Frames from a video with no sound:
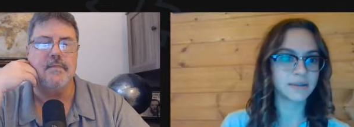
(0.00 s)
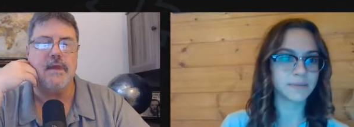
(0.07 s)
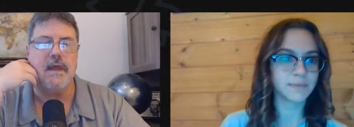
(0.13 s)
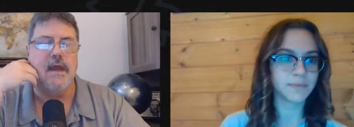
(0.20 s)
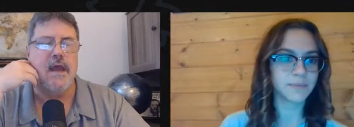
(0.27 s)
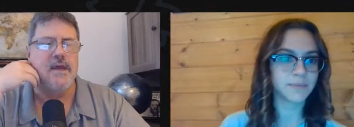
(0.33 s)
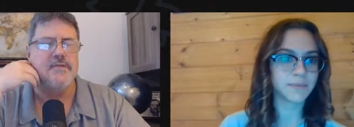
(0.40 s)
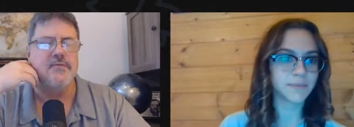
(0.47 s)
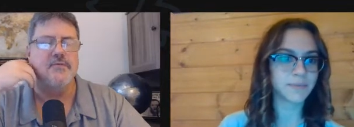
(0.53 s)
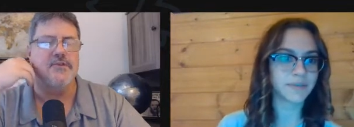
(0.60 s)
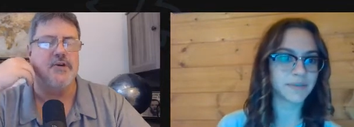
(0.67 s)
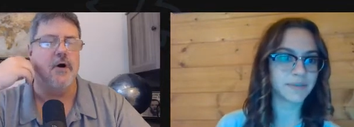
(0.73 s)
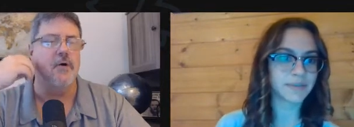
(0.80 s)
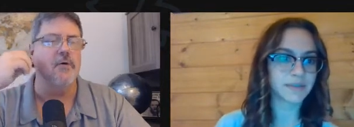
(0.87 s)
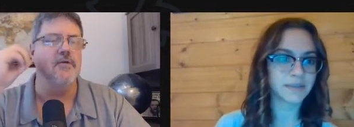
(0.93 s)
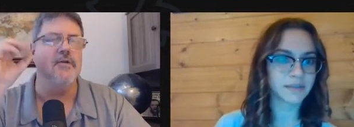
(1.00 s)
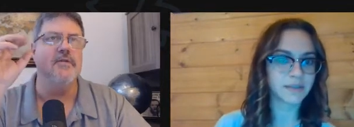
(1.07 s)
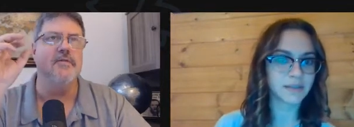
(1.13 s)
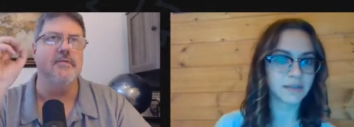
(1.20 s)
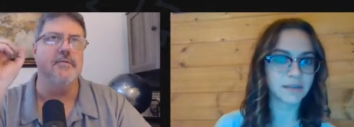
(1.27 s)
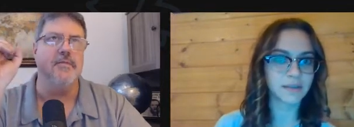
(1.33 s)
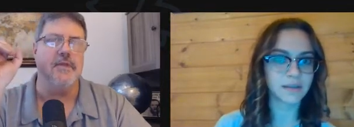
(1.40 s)
Speaker 1: Okay. So
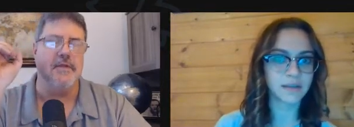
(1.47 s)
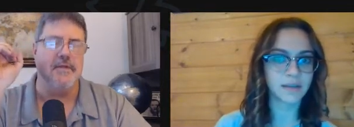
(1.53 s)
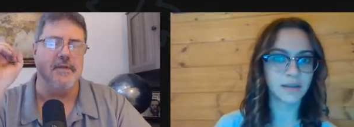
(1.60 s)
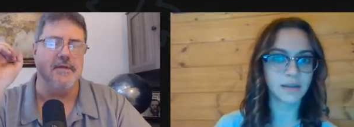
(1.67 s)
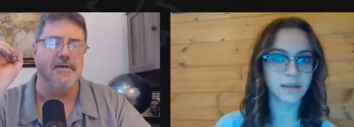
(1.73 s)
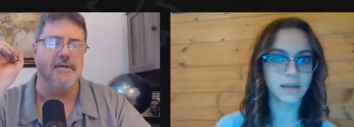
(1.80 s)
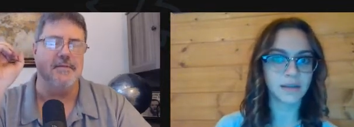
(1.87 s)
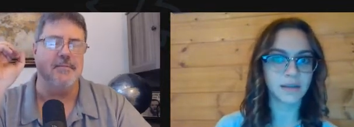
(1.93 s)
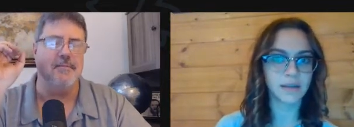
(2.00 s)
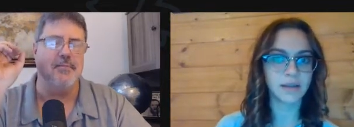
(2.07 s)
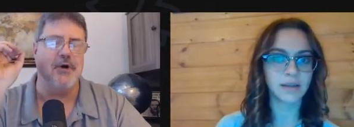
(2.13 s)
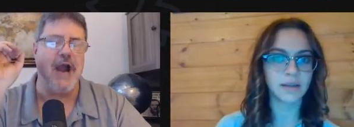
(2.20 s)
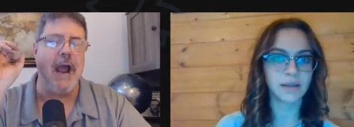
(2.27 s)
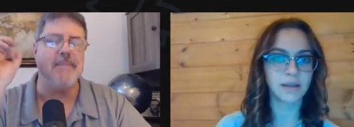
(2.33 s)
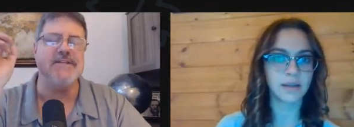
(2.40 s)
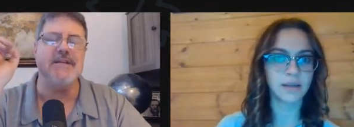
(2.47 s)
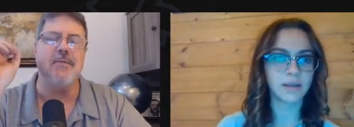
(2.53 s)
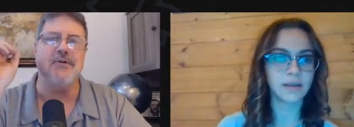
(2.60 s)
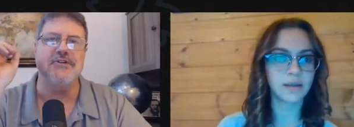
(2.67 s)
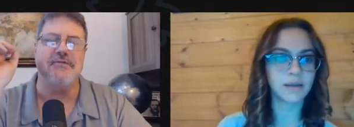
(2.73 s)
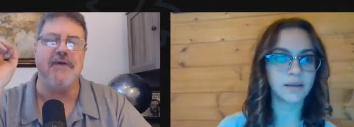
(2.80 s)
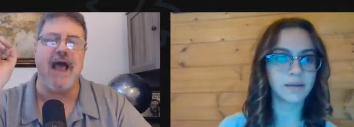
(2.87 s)
perhaps the
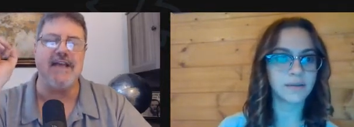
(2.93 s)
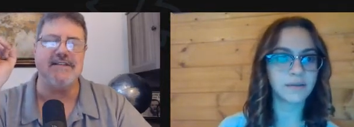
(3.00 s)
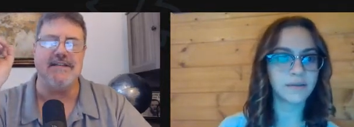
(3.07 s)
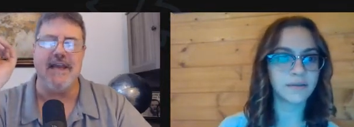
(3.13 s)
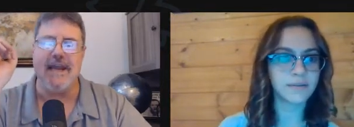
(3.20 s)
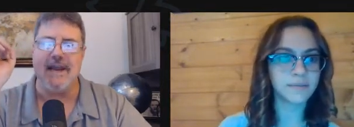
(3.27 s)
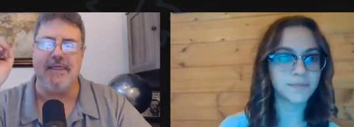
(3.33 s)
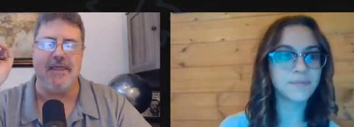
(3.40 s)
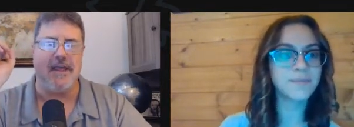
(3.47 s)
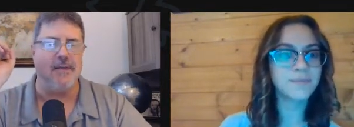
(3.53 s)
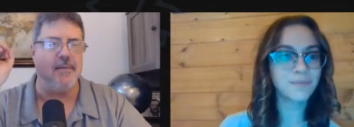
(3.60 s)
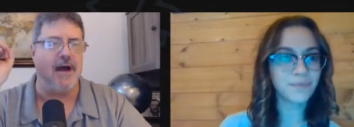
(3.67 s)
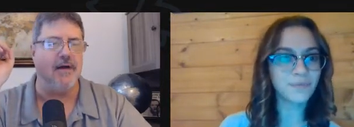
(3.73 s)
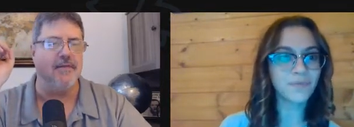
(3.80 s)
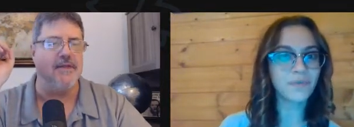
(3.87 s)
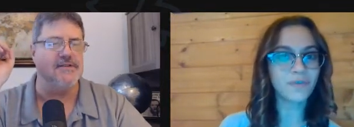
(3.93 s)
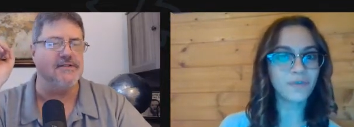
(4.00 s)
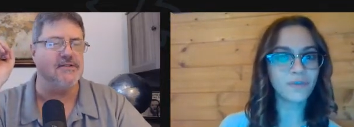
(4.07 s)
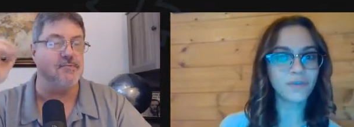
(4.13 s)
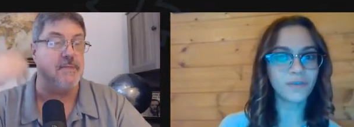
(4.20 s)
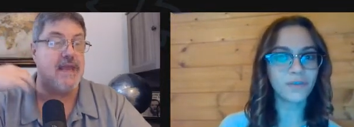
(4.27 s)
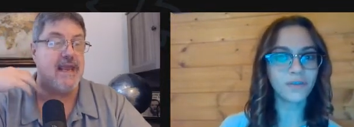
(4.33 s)
most fascinating thing about this
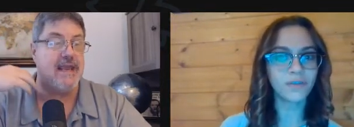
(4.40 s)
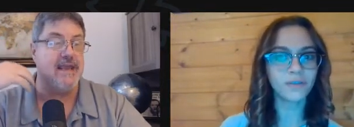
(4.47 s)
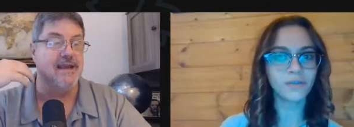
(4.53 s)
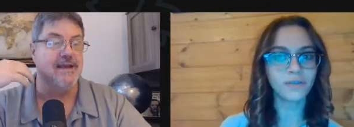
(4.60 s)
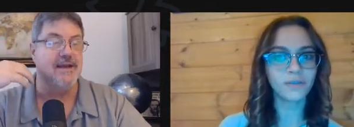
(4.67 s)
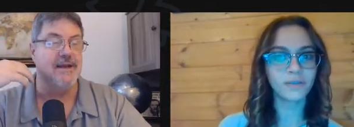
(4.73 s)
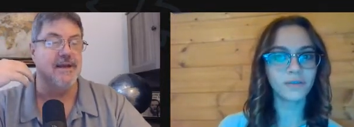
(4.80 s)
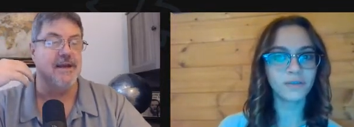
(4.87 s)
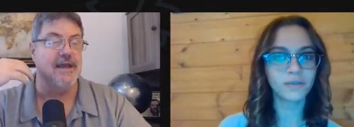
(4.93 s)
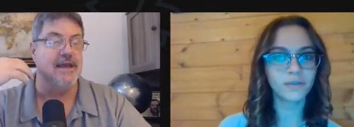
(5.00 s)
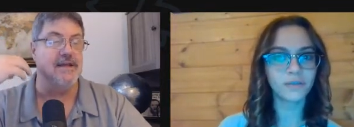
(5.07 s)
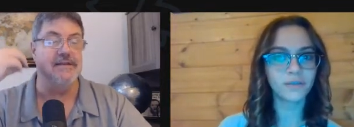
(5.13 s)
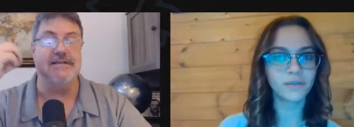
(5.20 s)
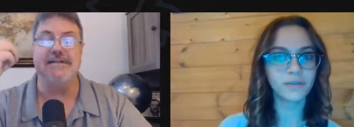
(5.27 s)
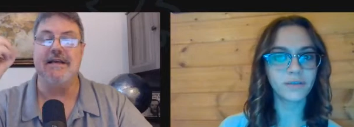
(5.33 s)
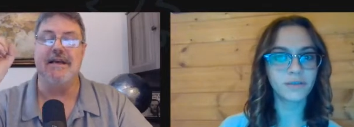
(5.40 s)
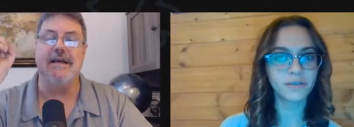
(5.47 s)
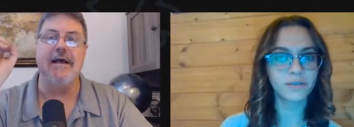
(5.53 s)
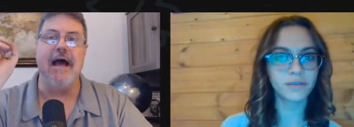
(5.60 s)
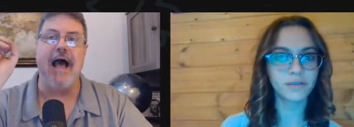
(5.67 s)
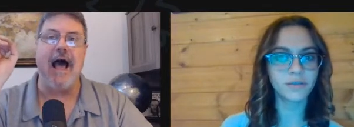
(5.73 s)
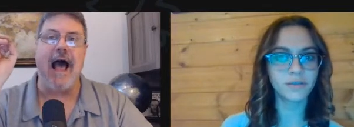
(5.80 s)
to me is
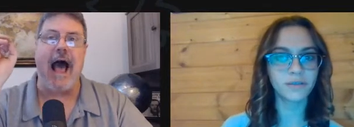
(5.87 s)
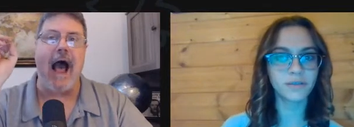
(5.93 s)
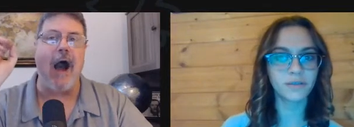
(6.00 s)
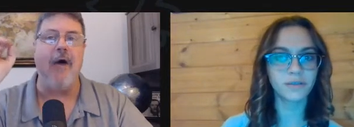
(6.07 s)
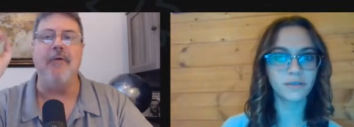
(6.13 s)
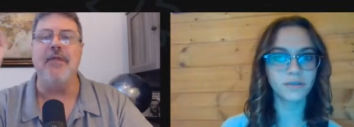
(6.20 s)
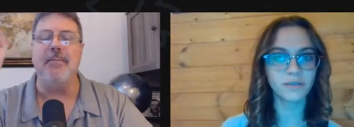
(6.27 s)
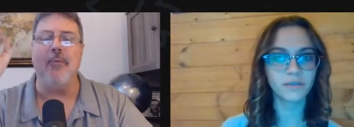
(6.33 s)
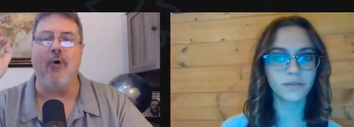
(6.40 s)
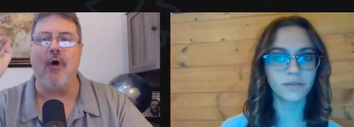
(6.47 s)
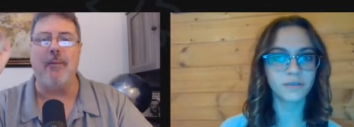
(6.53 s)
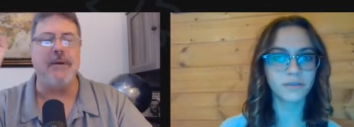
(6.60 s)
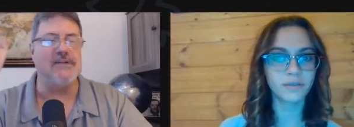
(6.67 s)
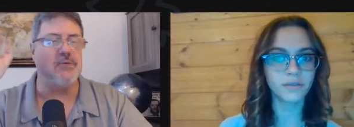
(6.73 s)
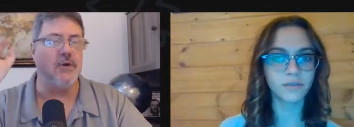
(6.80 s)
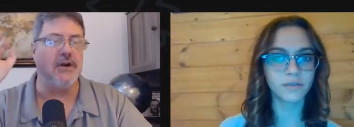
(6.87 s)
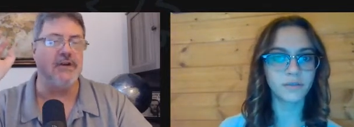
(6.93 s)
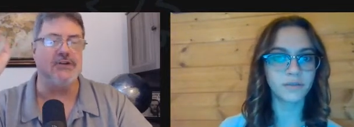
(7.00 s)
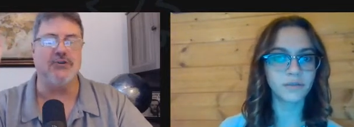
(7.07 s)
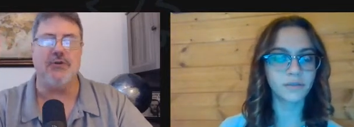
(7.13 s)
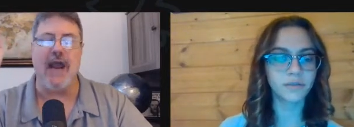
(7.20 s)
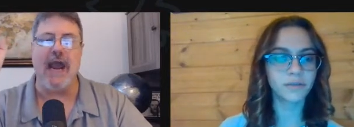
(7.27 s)
how the porpoise would
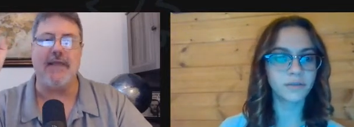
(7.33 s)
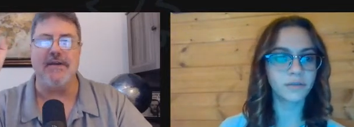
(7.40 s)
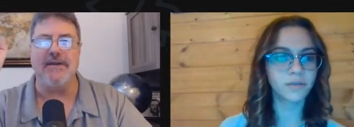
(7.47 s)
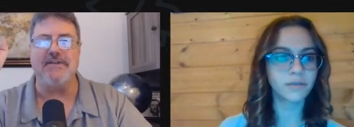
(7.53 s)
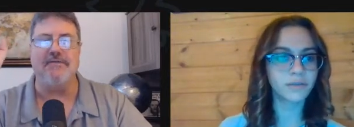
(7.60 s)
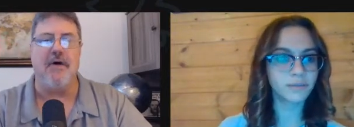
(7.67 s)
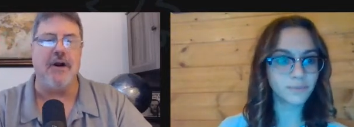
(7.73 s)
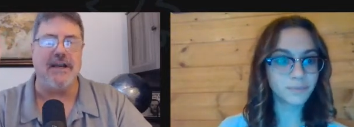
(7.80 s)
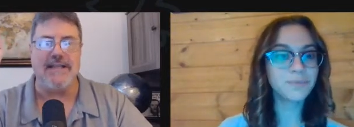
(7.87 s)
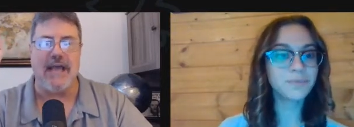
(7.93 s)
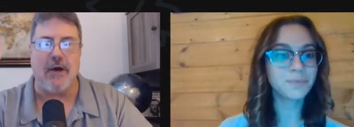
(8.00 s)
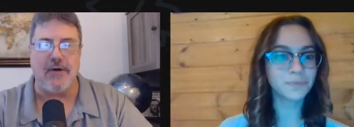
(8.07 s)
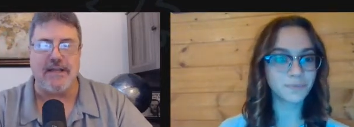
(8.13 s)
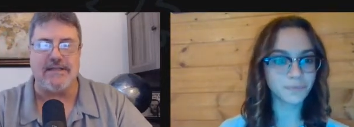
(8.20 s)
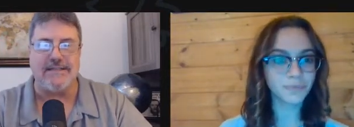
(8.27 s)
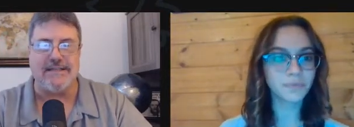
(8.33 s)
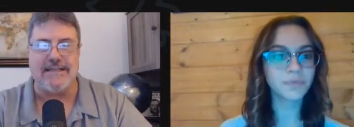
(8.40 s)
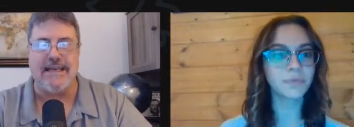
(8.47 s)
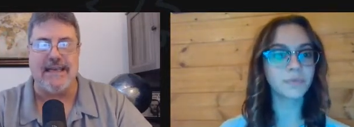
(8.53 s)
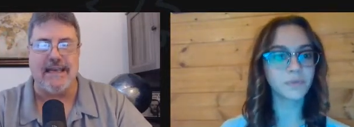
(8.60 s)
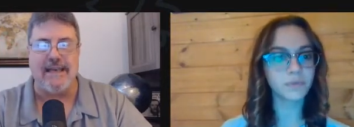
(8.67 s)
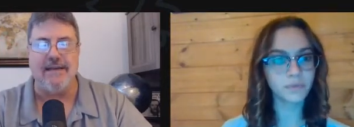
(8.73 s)
contract this fungus out at
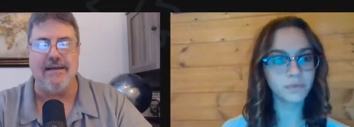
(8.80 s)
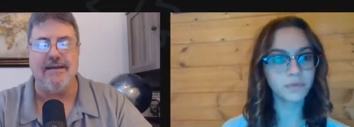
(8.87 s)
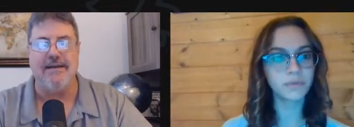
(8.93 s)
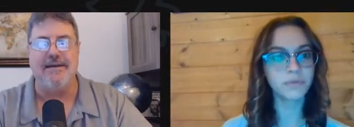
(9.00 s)
sea